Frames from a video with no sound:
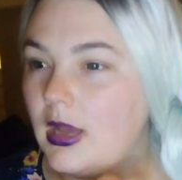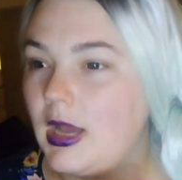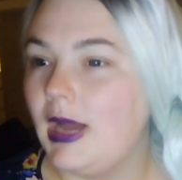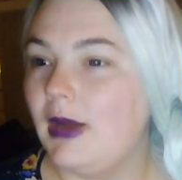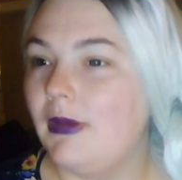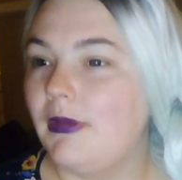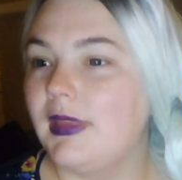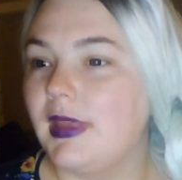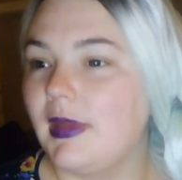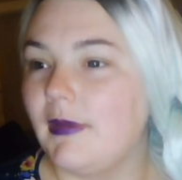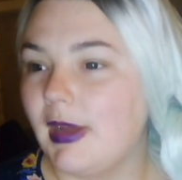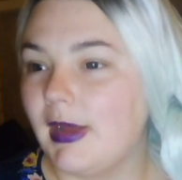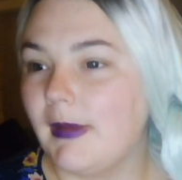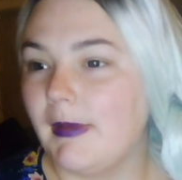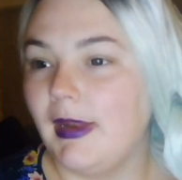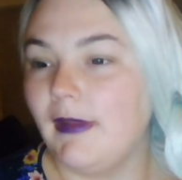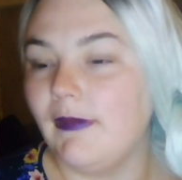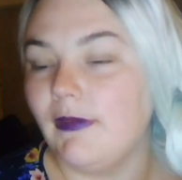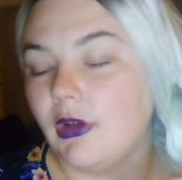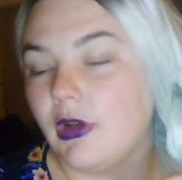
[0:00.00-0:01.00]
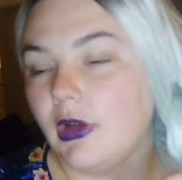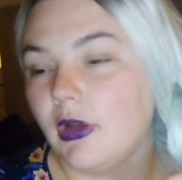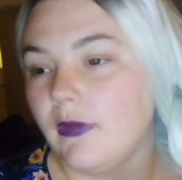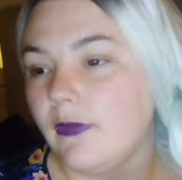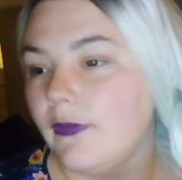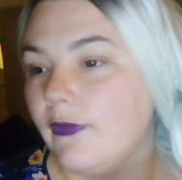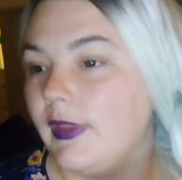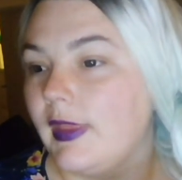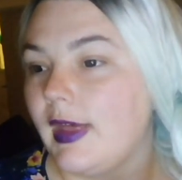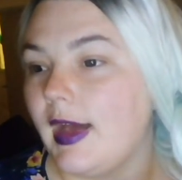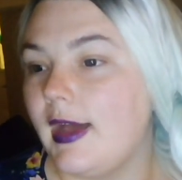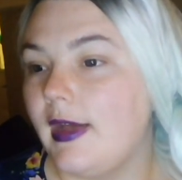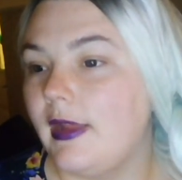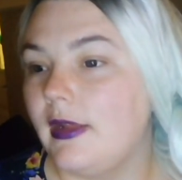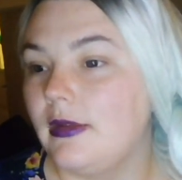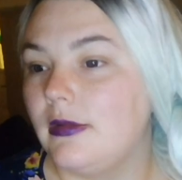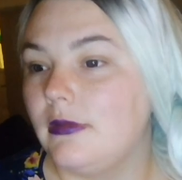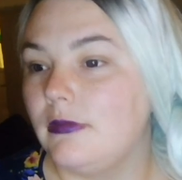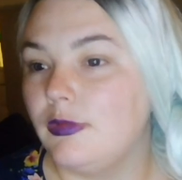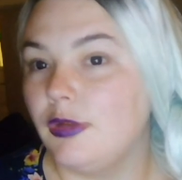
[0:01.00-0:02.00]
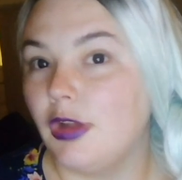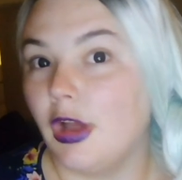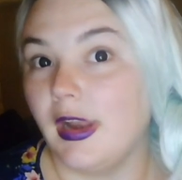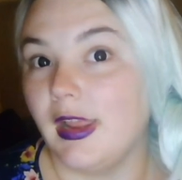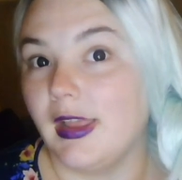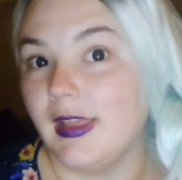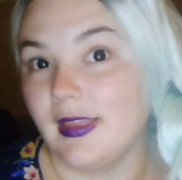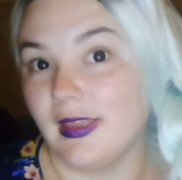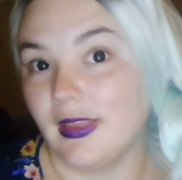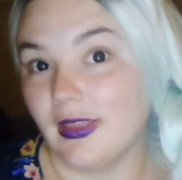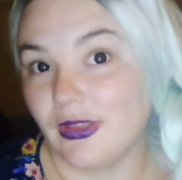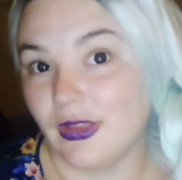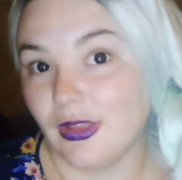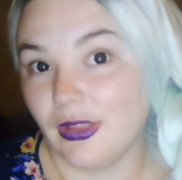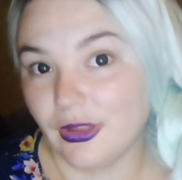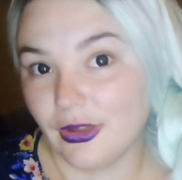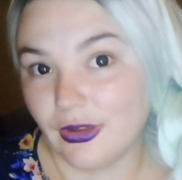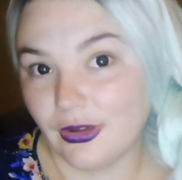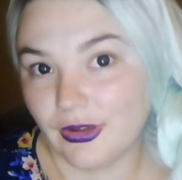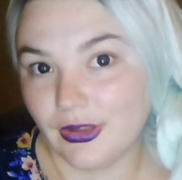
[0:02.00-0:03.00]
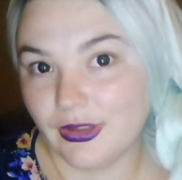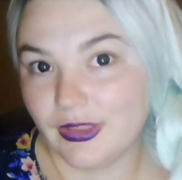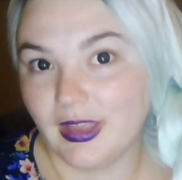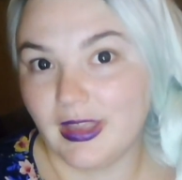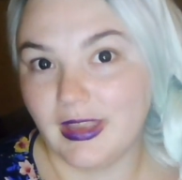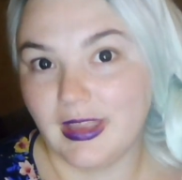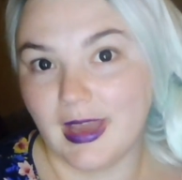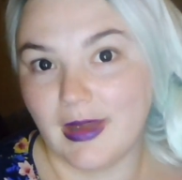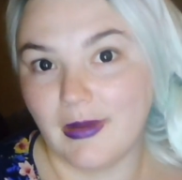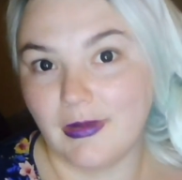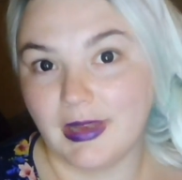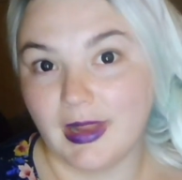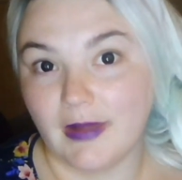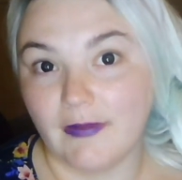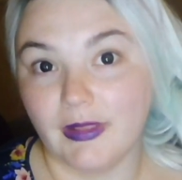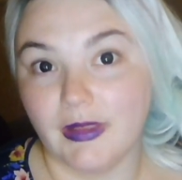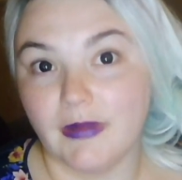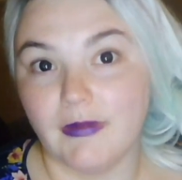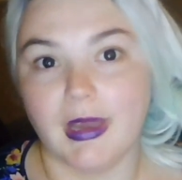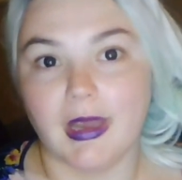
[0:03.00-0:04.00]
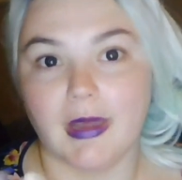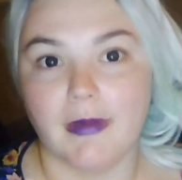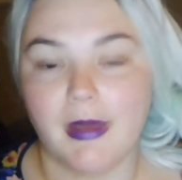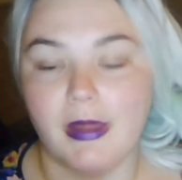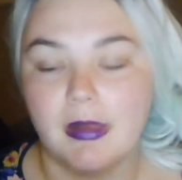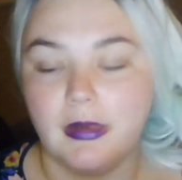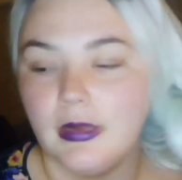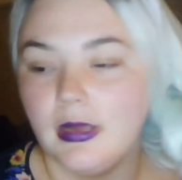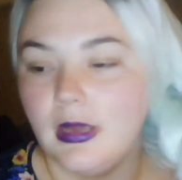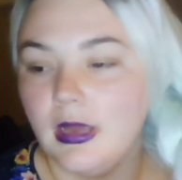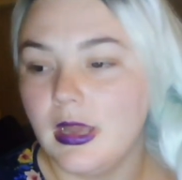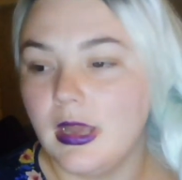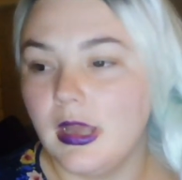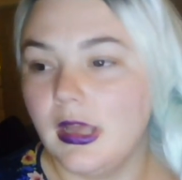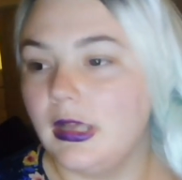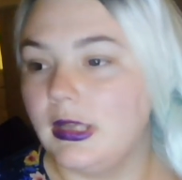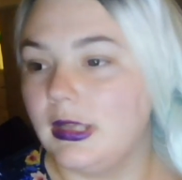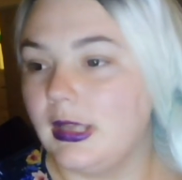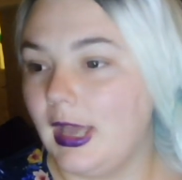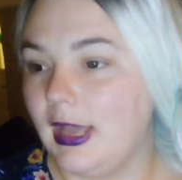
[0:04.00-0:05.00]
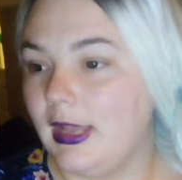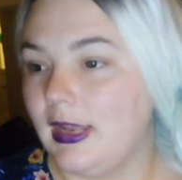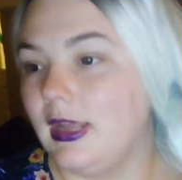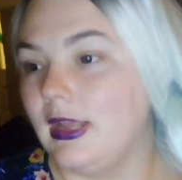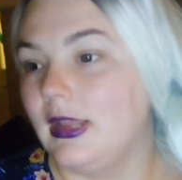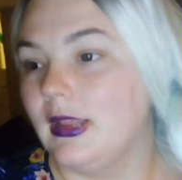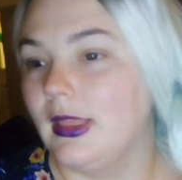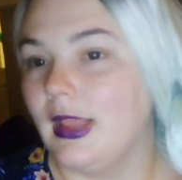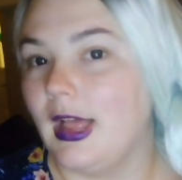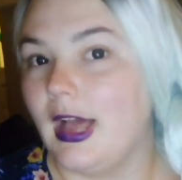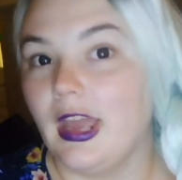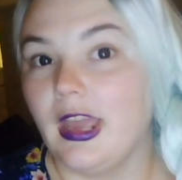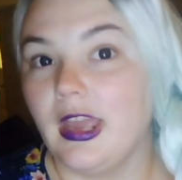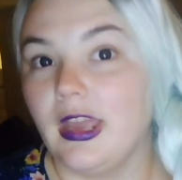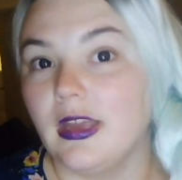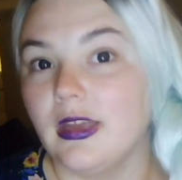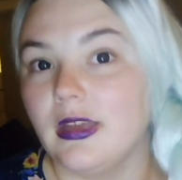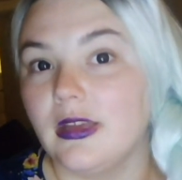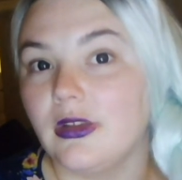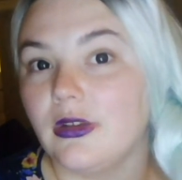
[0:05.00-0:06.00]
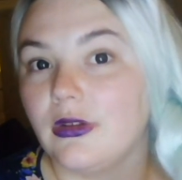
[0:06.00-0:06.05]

want to say recommend, if you're going for that non-existent look, then yeah, I would definitely recommend getting a light